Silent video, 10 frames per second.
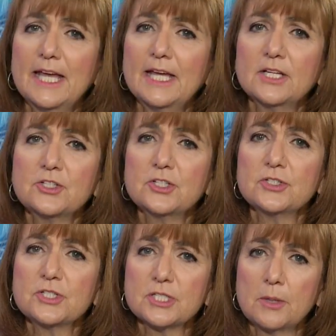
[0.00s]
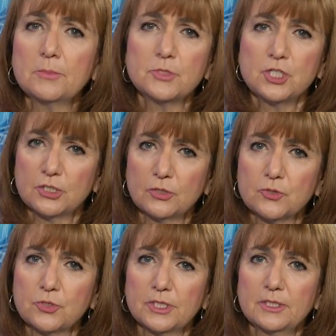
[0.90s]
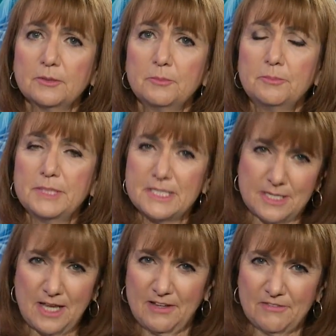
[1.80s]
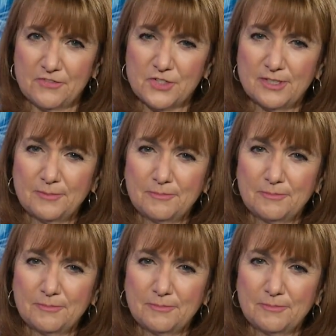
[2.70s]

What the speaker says: can't some children be saved?